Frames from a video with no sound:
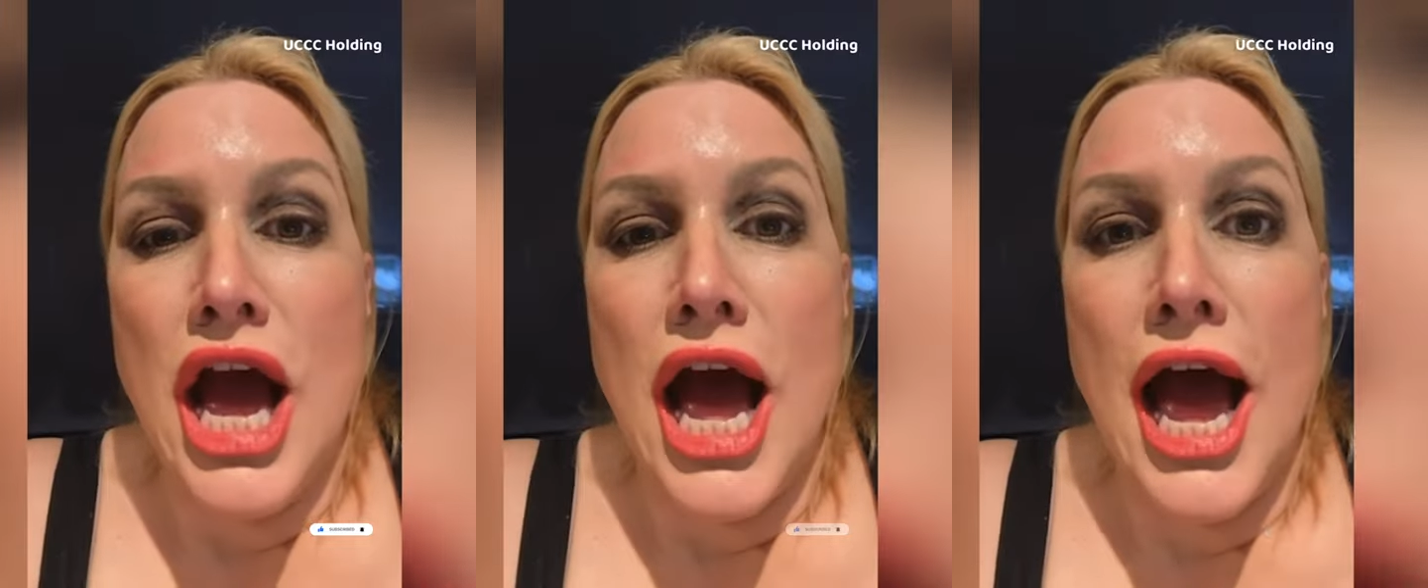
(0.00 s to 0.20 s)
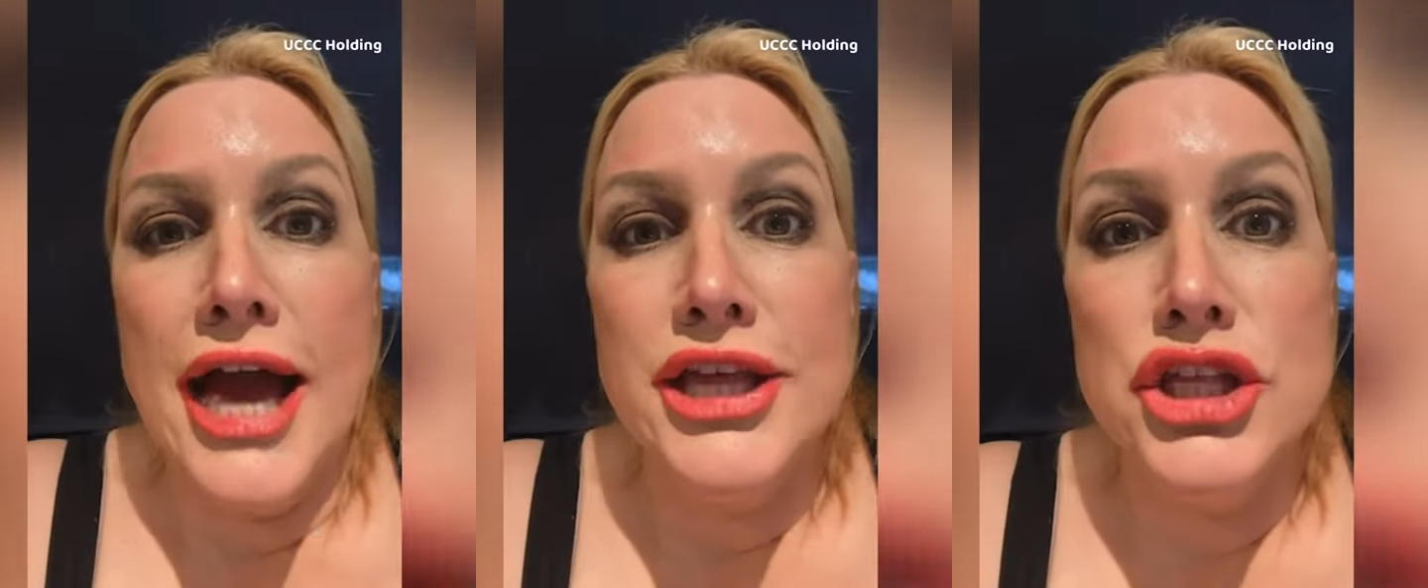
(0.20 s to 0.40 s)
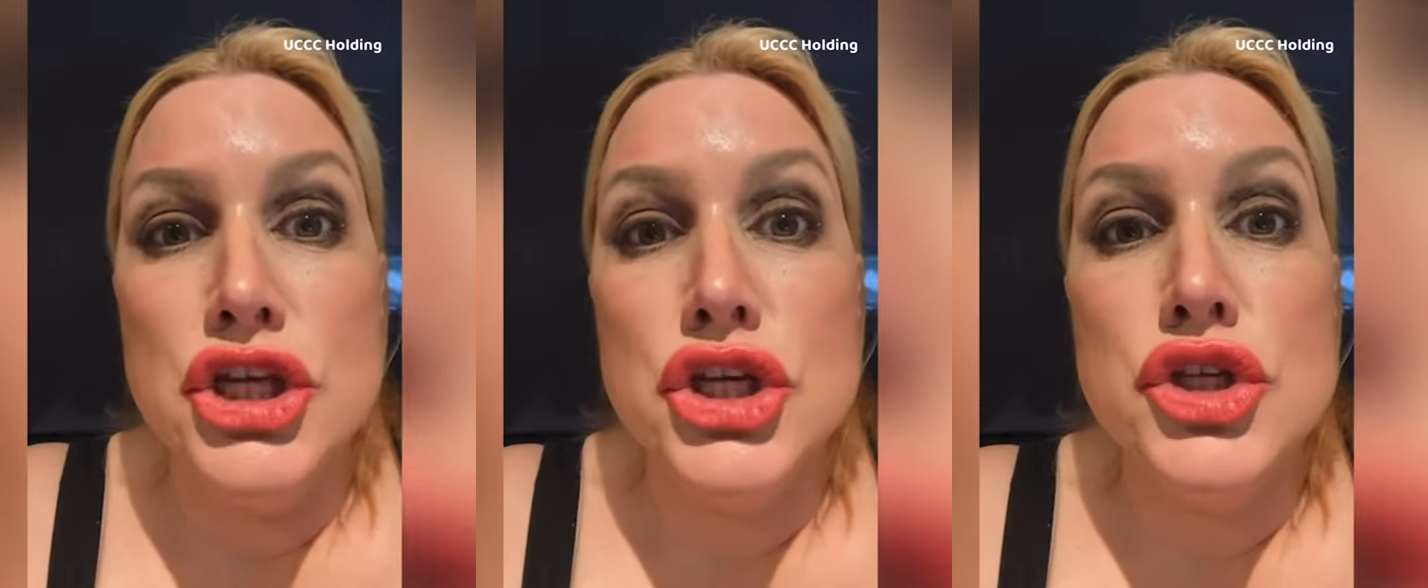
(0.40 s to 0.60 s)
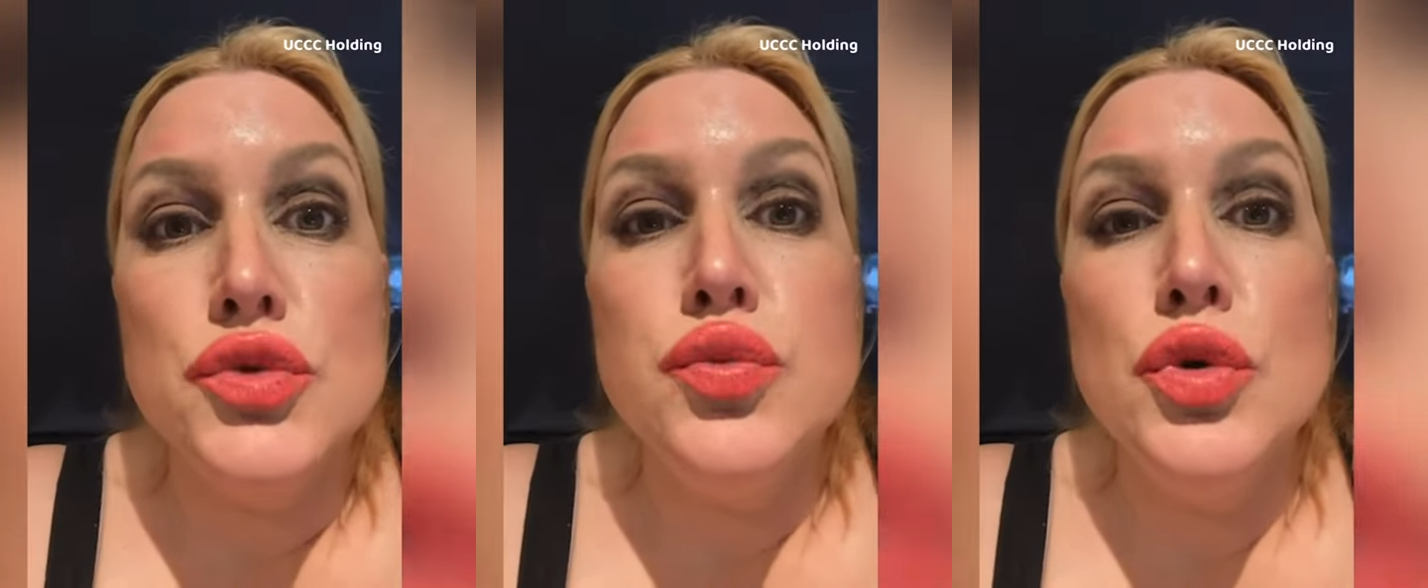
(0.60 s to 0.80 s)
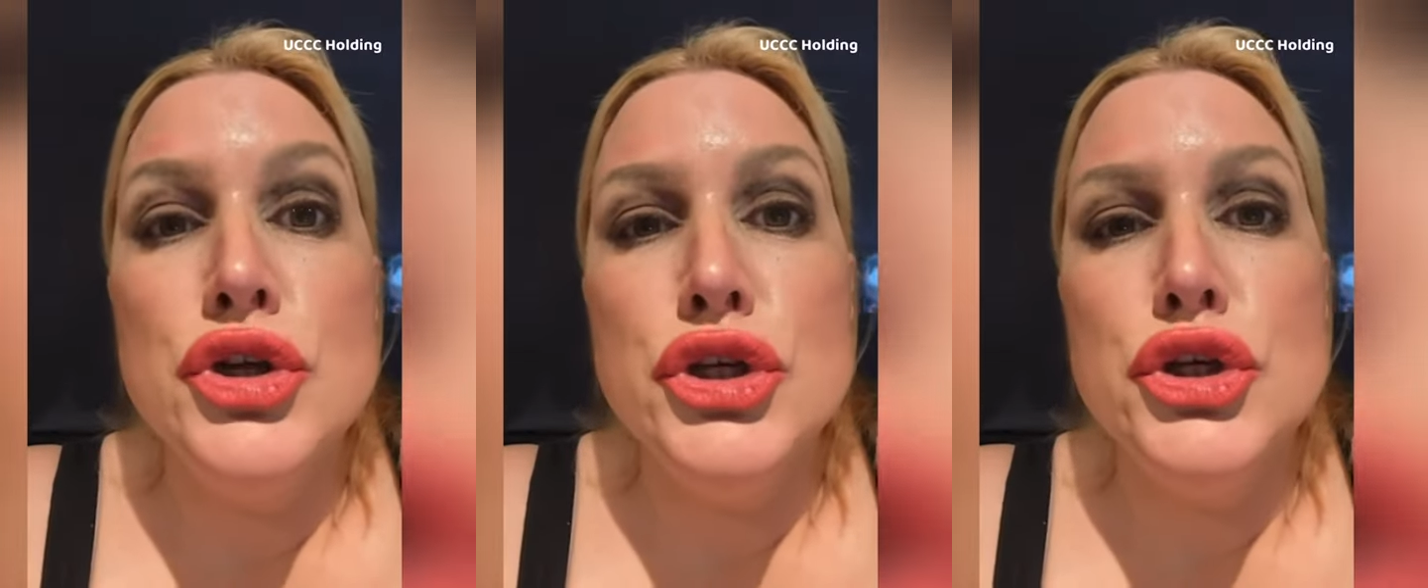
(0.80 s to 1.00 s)
I just
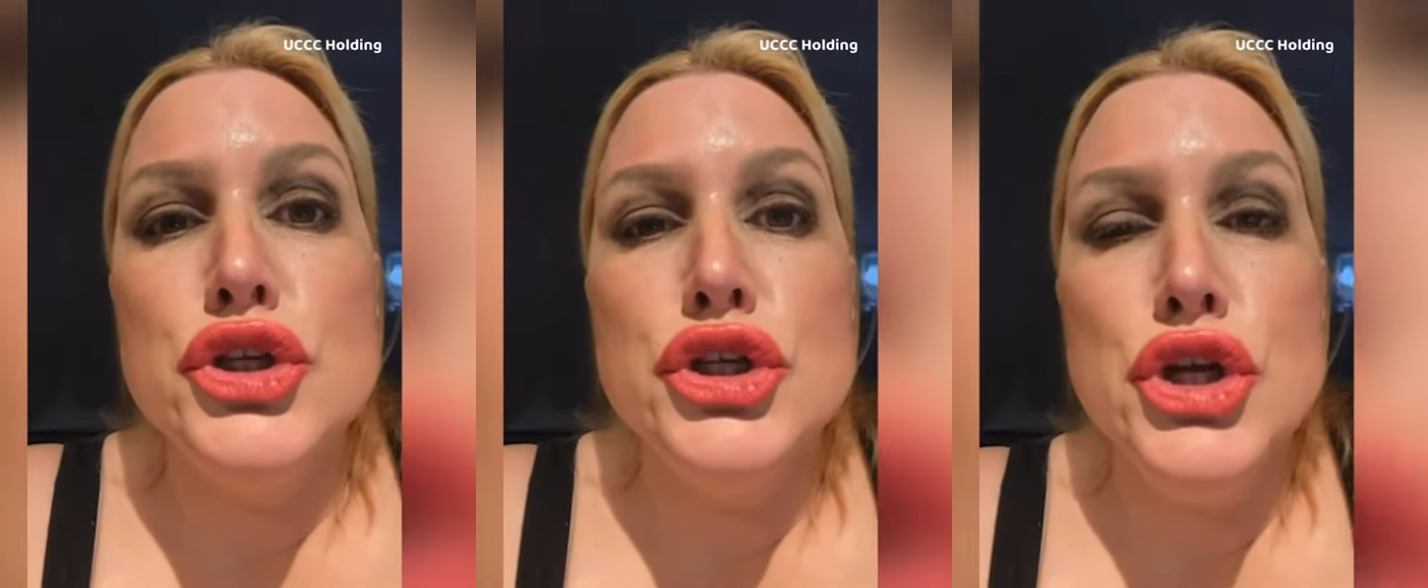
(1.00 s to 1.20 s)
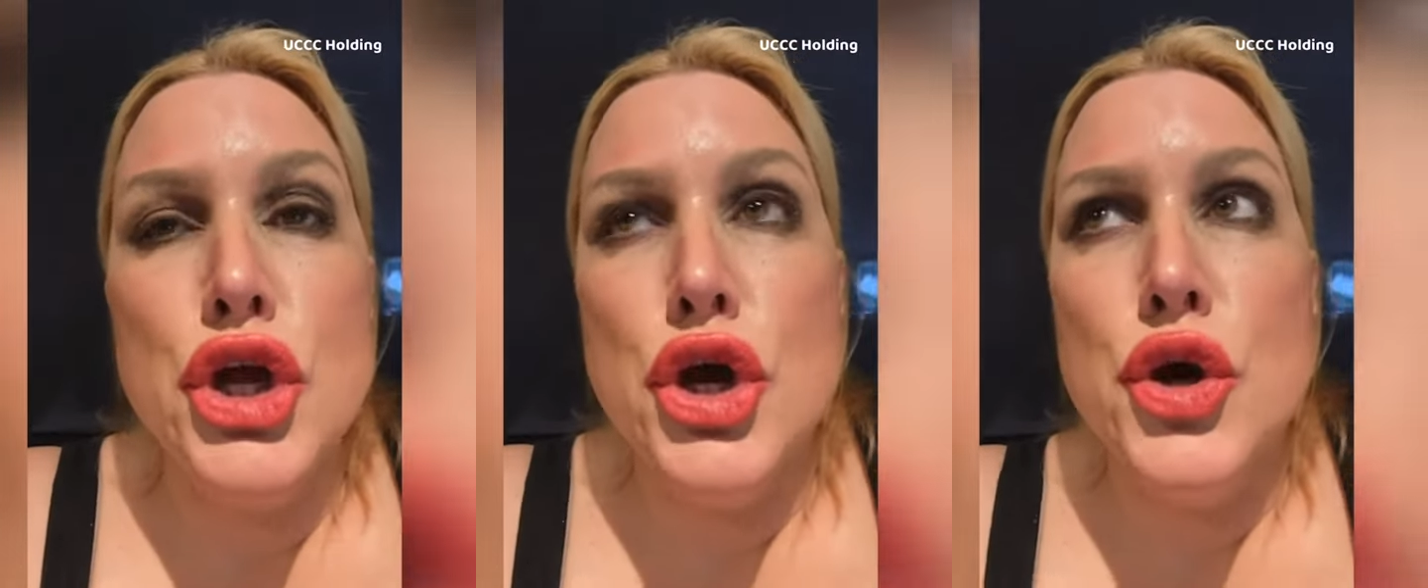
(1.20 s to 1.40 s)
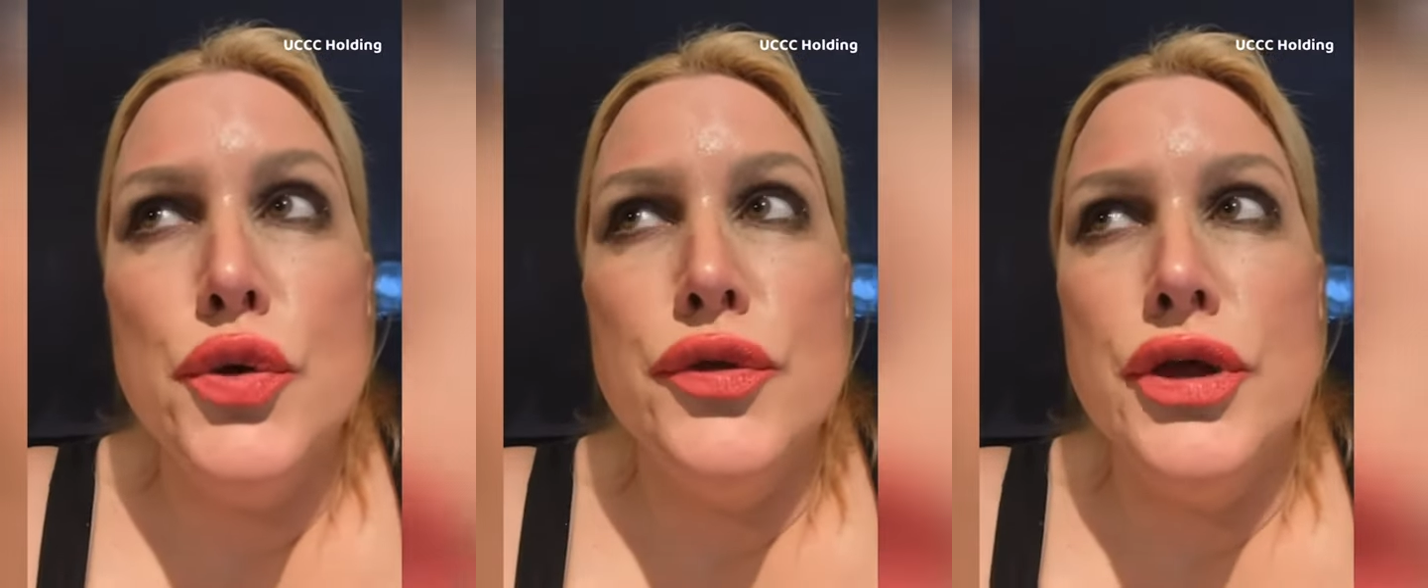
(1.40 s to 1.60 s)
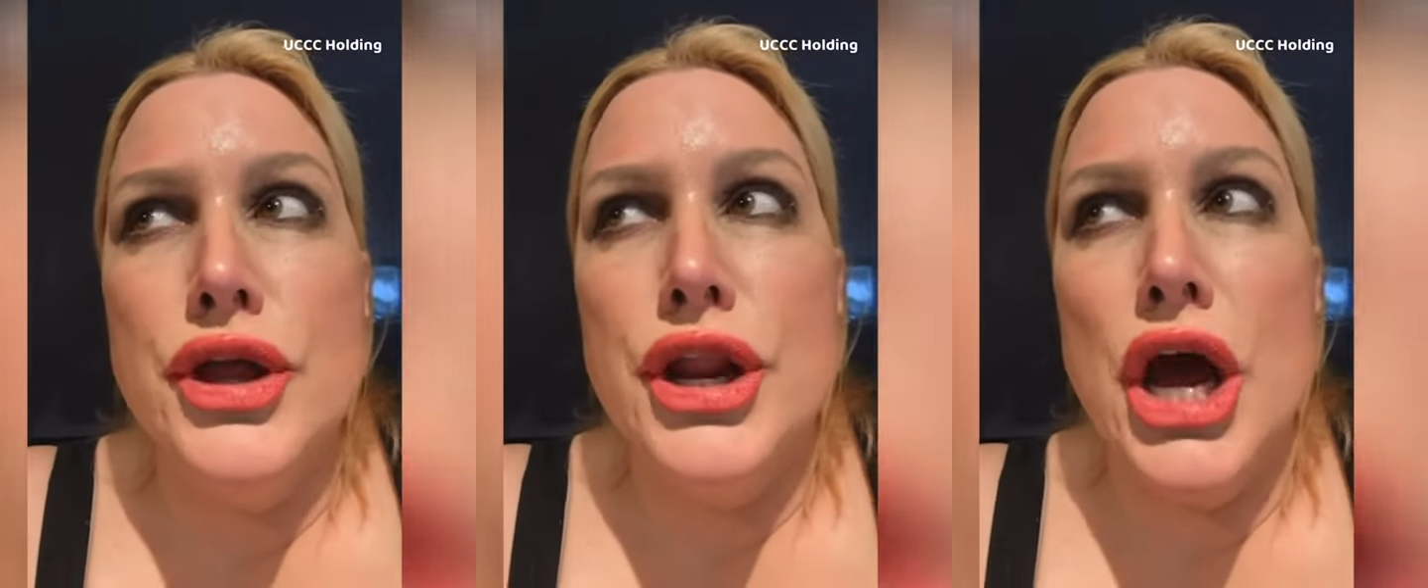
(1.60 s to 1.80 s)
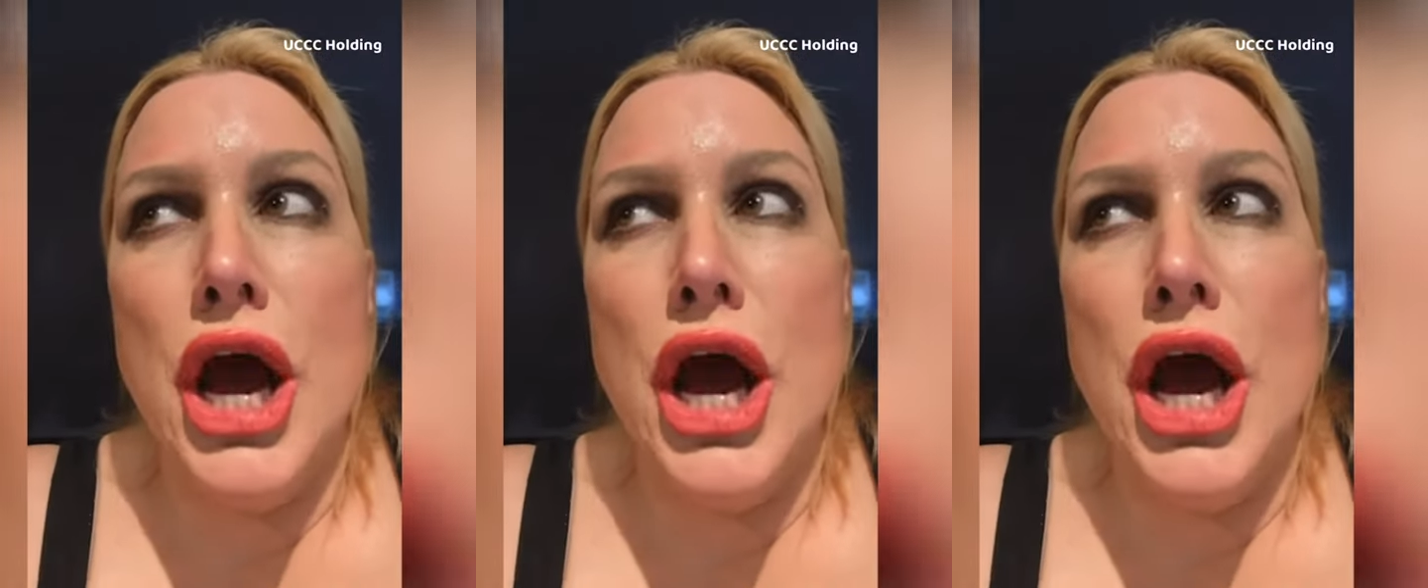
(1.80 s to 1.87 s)
want you to know that